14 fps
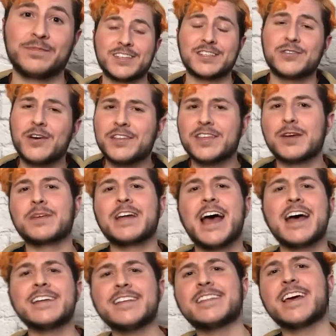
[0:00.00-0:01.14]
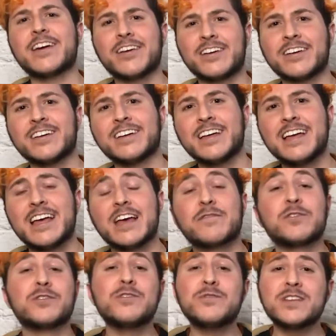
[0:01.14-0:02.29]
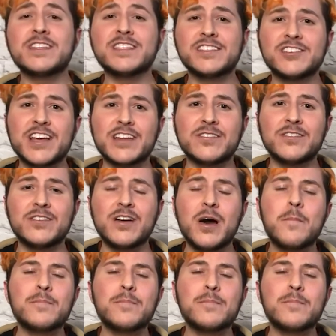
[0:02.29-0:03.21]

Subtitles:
So I think I'm gonna end it there. If you're new to this channel,